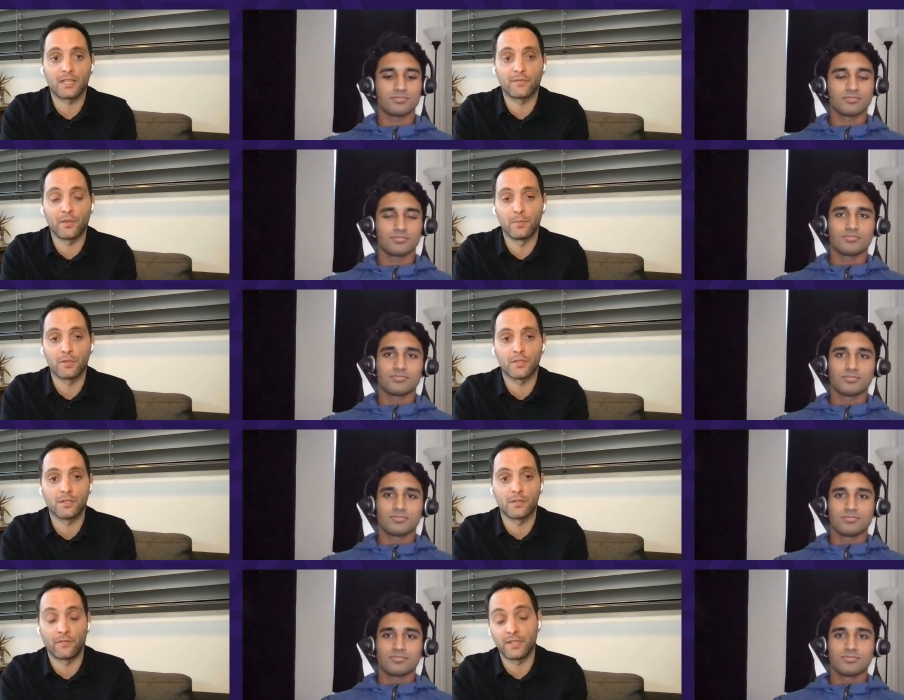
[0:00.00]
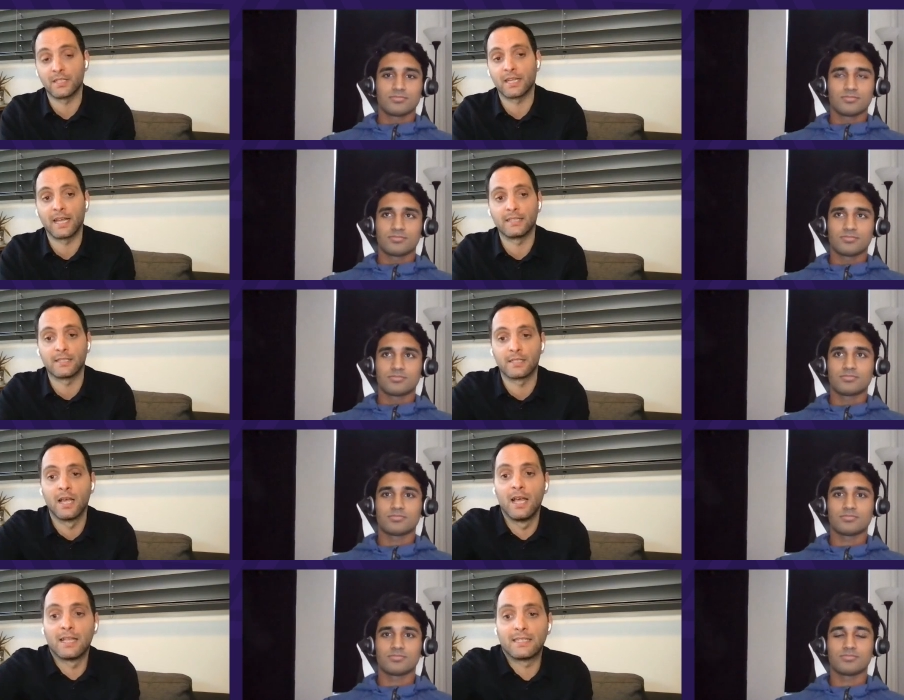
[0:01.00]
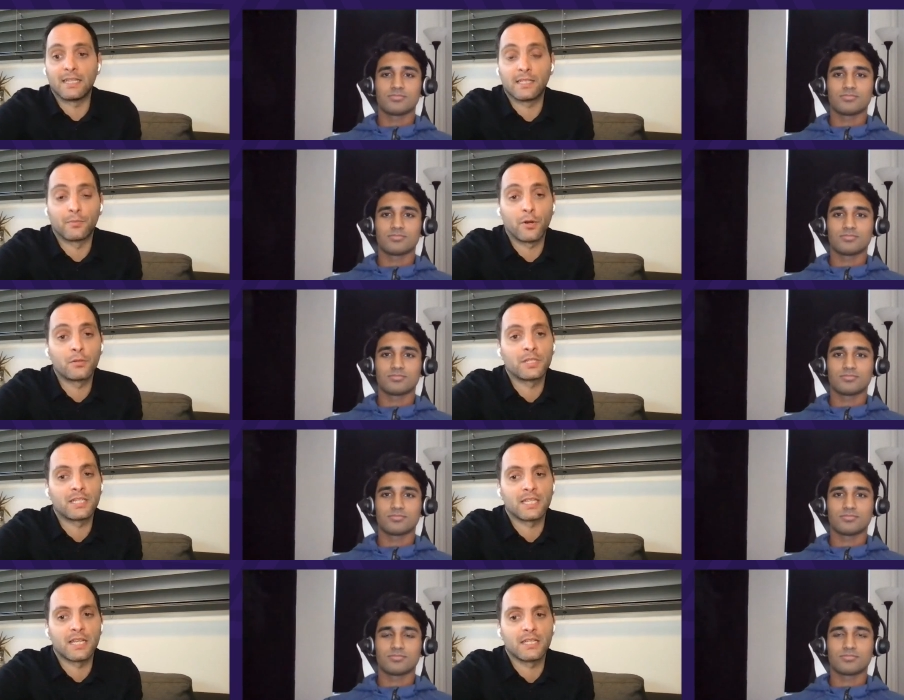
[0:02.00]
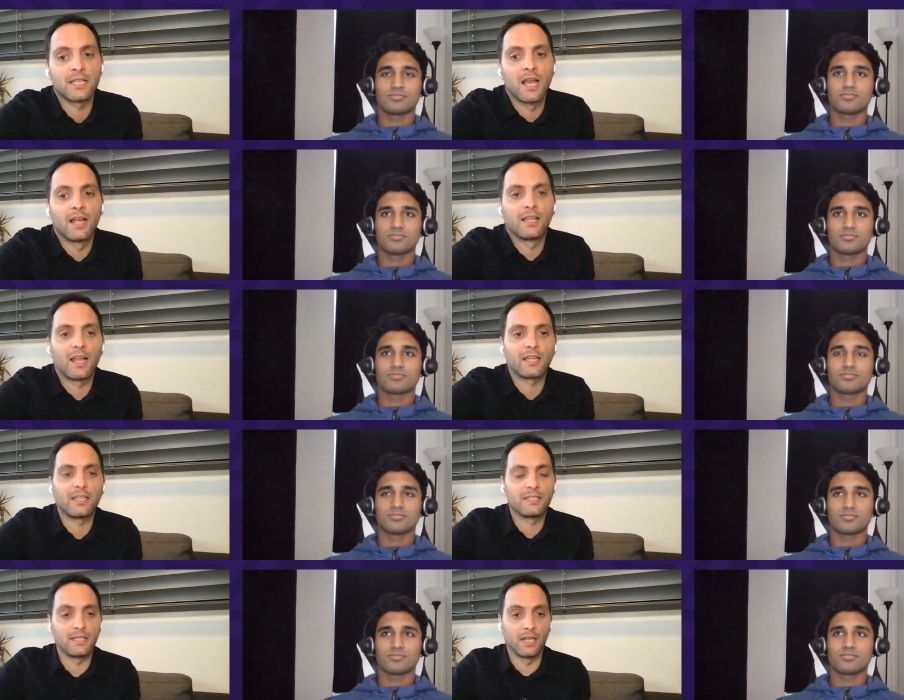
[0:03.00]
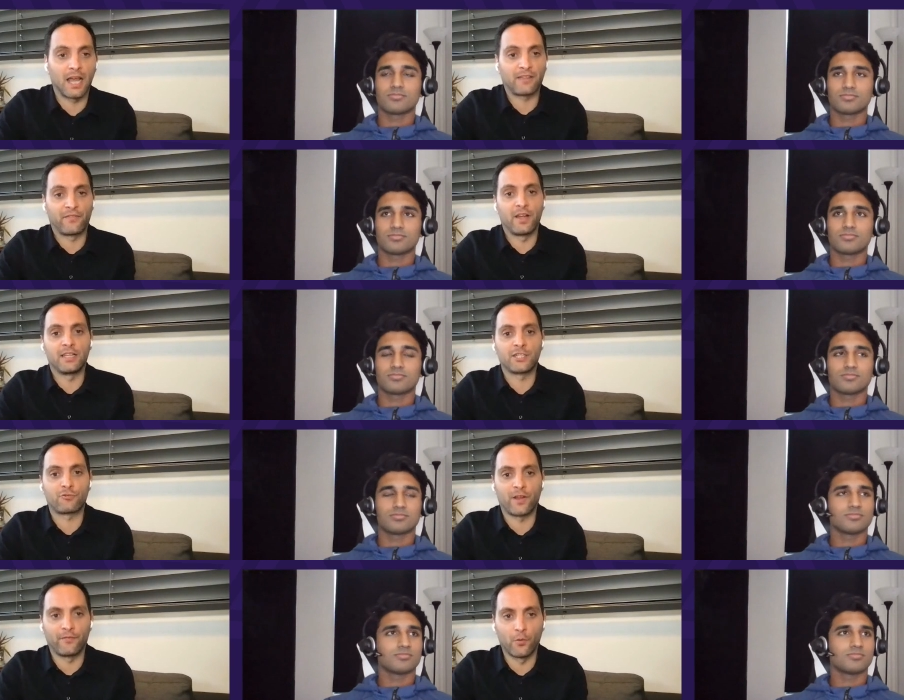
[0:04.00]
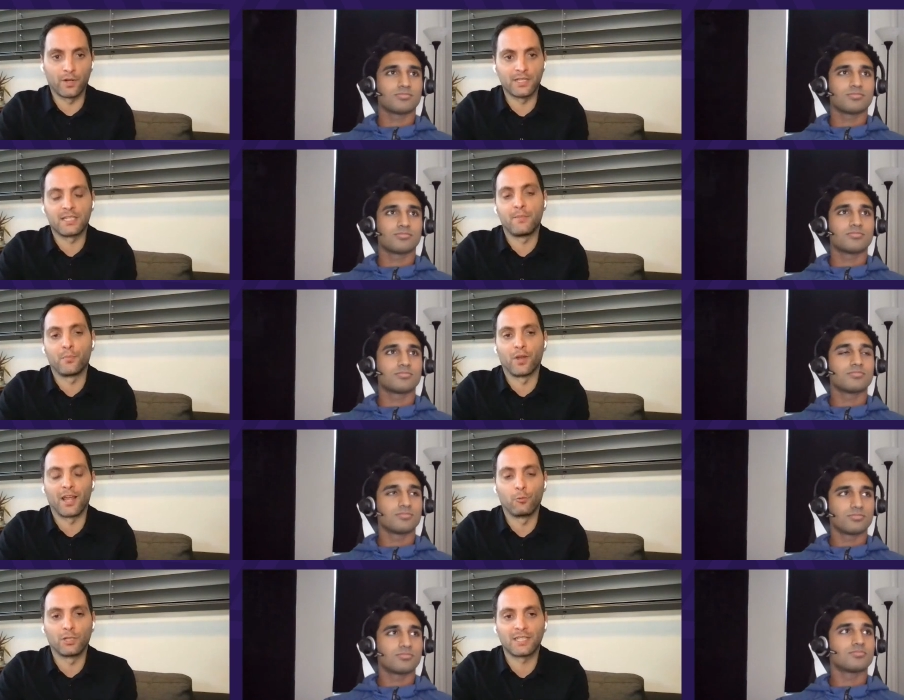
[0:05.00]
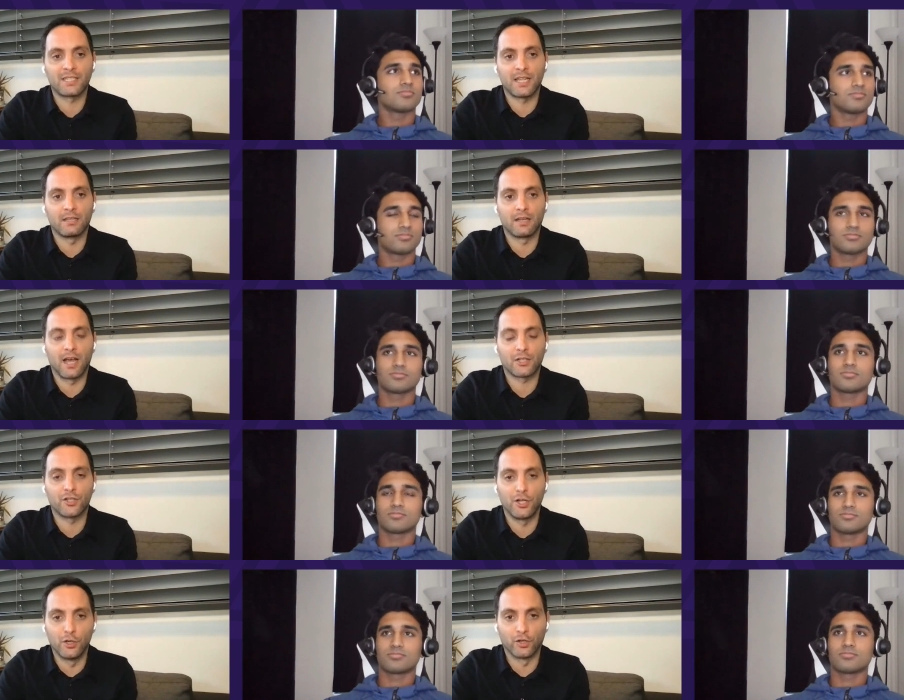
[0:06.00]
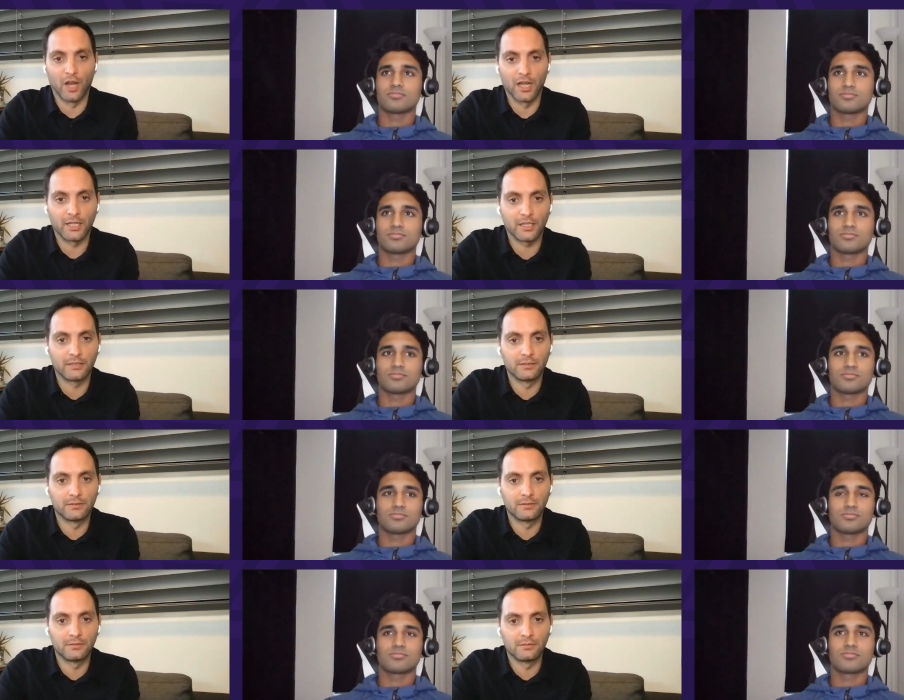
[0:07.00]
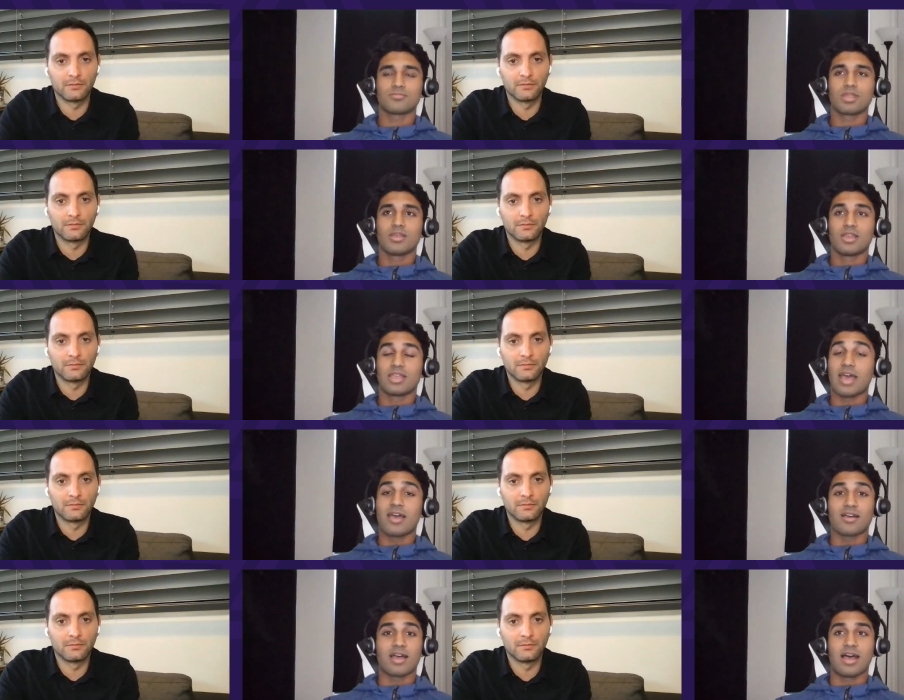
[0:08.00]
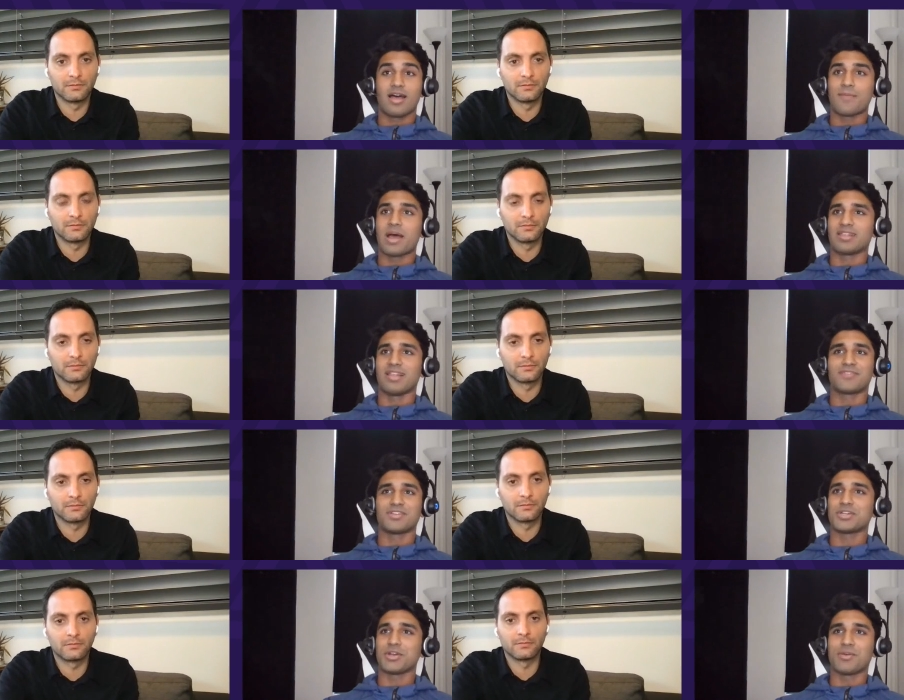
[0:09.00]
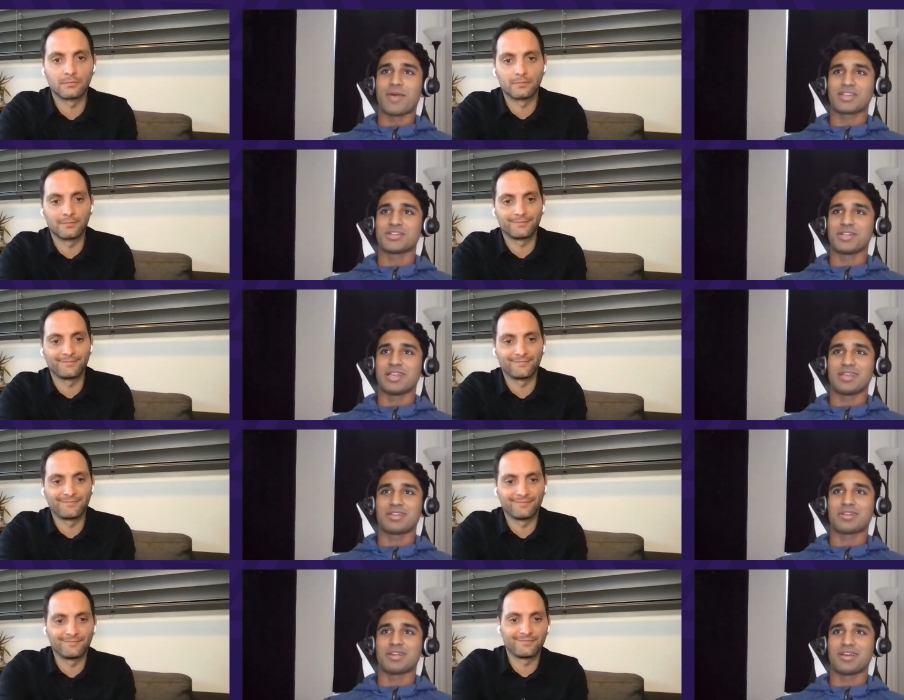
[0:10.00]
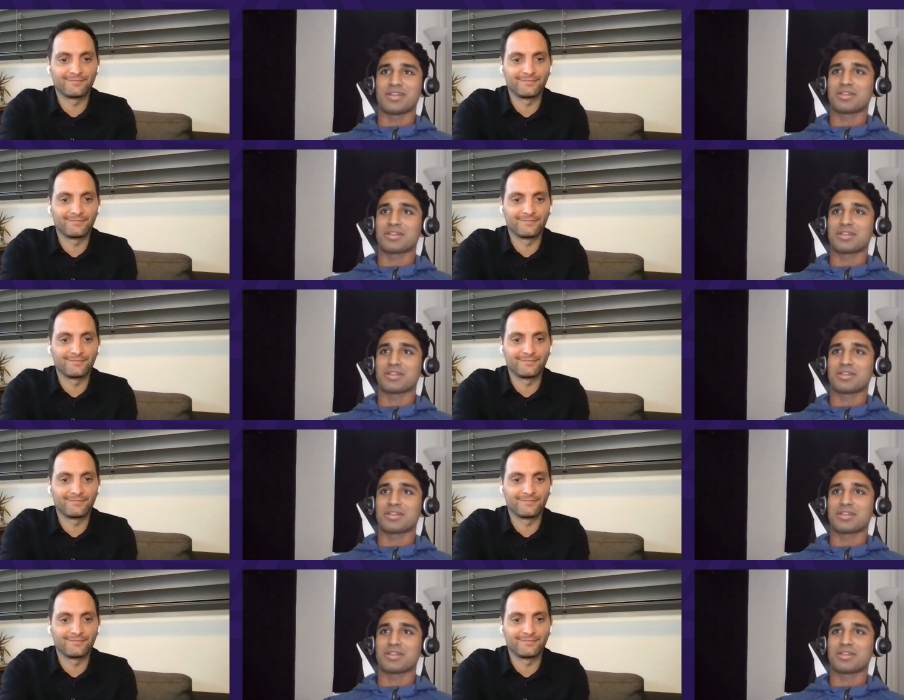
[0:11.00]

Speaker 1: I guess, for the most sophisticated data processes, like it's still like fairly straightforward and simple. Like, what does it actually look like? Yeah, um, I'd love to show you, actually. It's, uh,